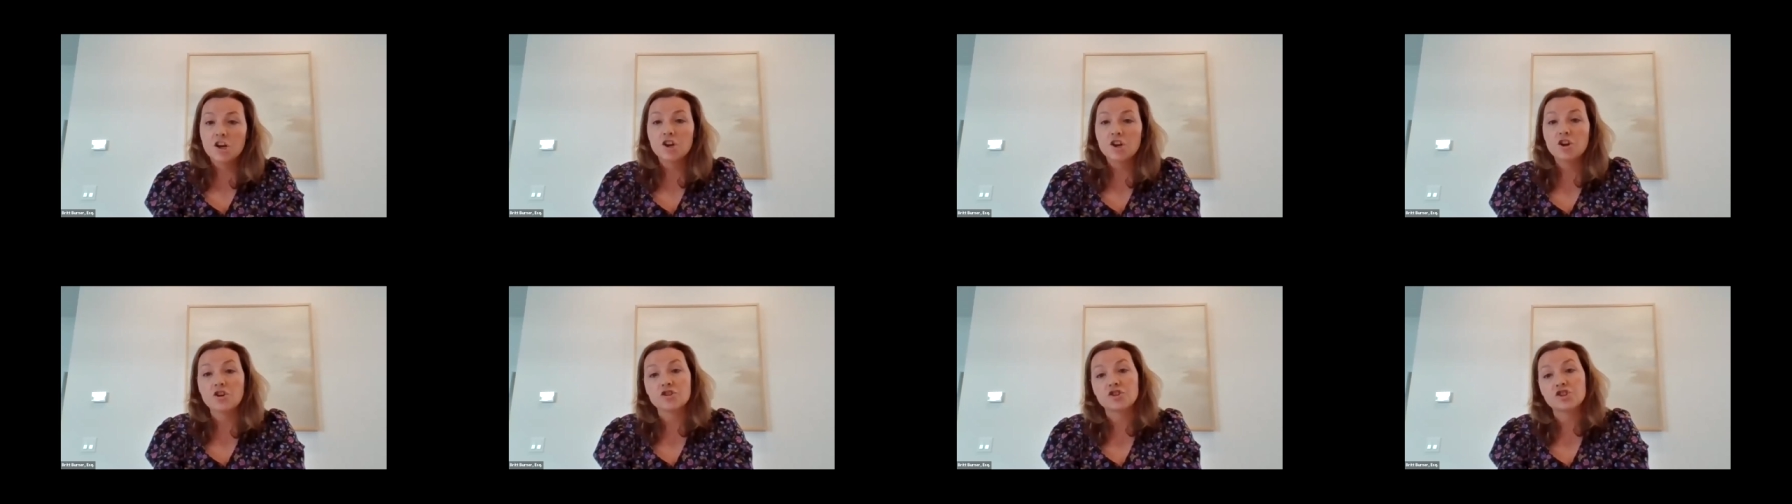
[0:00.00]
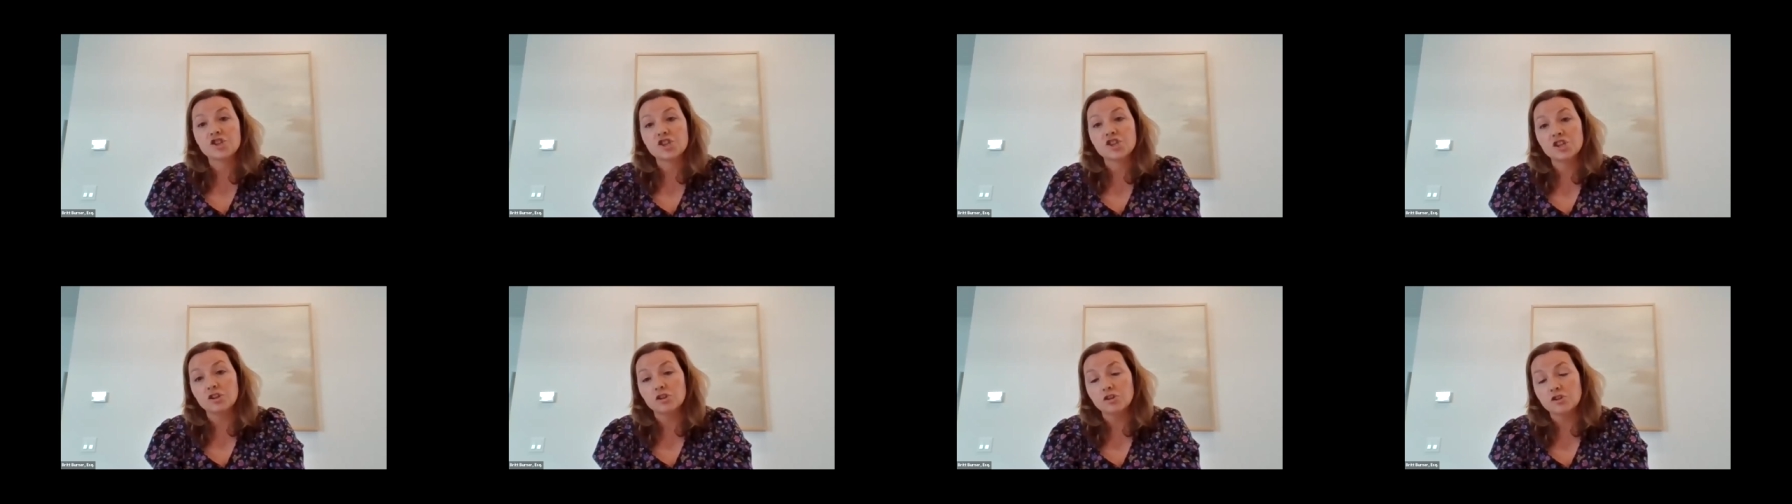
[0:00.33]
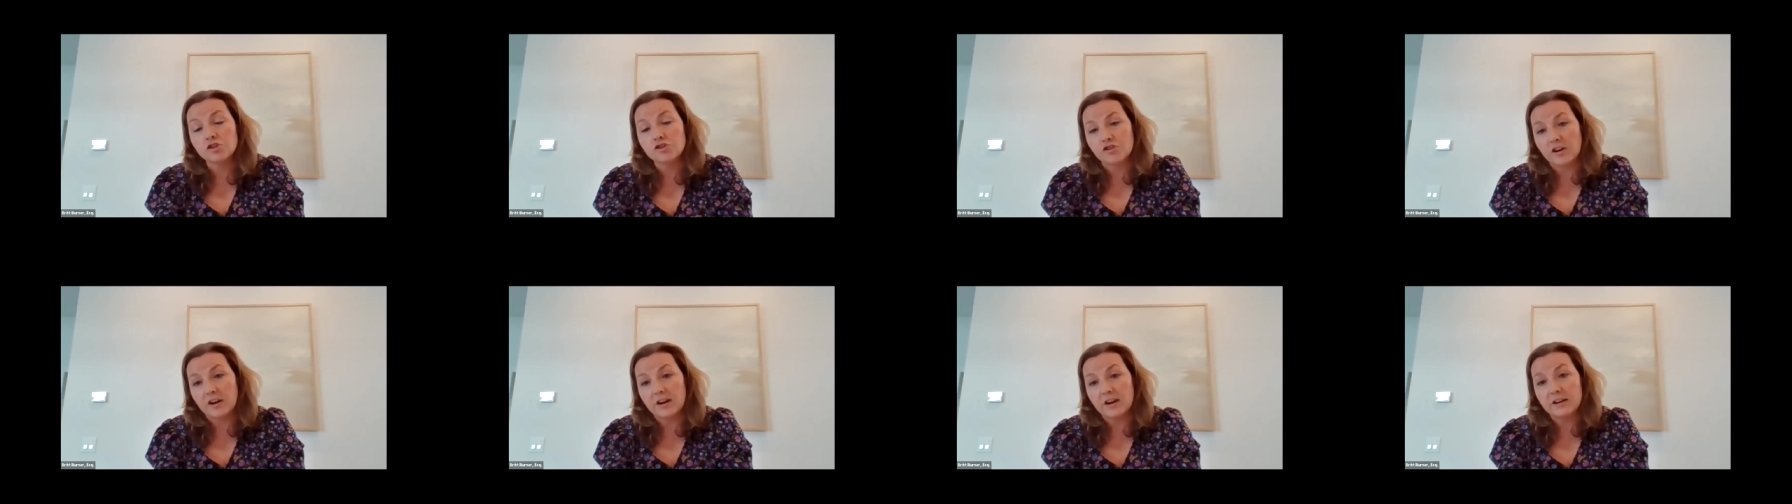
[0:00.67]
Your
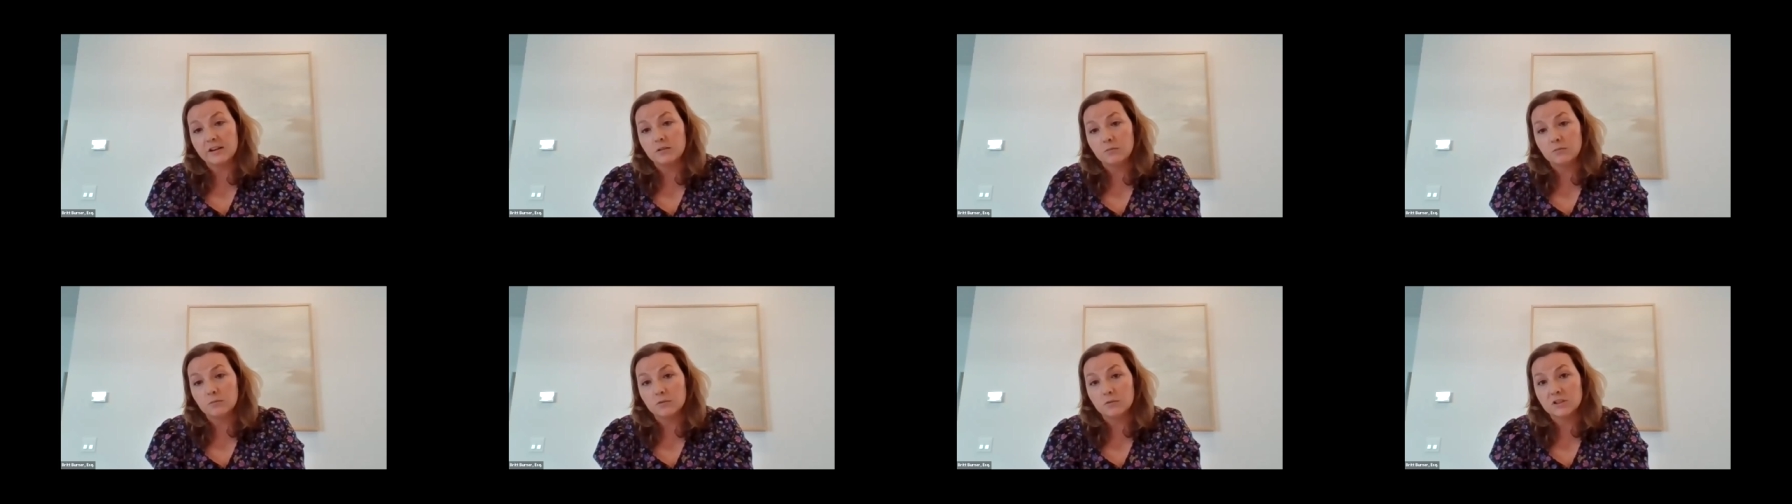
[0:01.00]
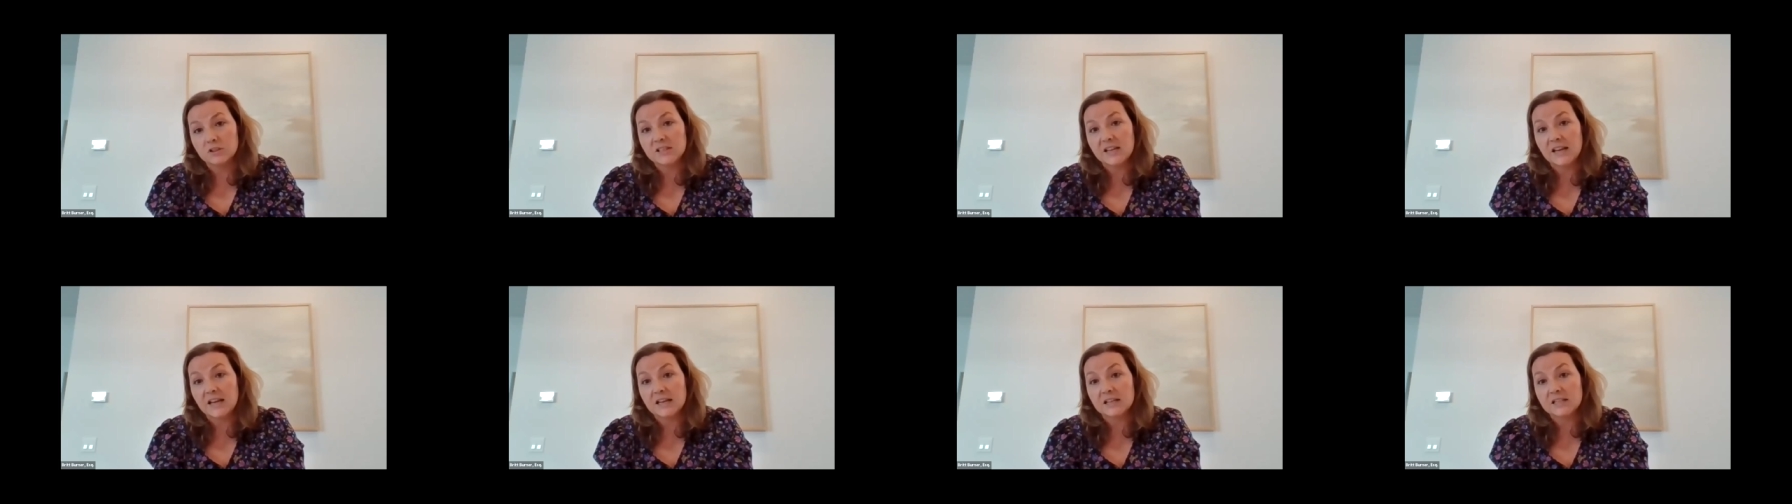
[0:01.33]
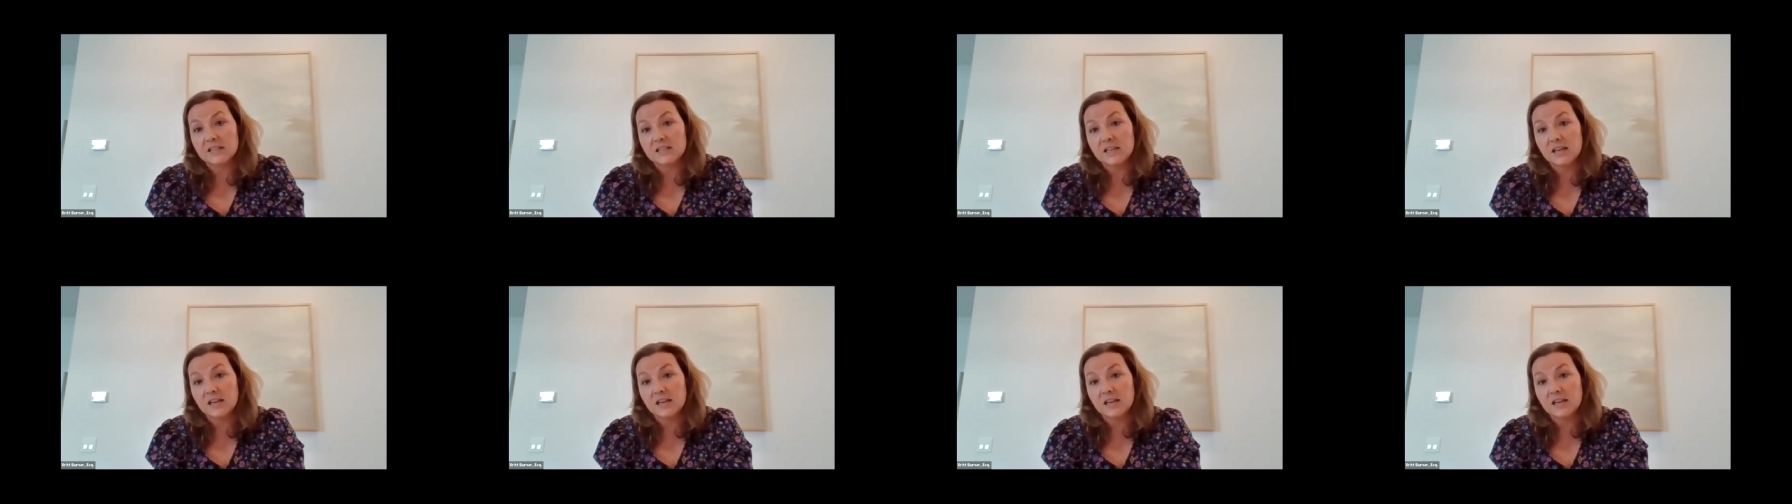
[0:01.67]
children will take a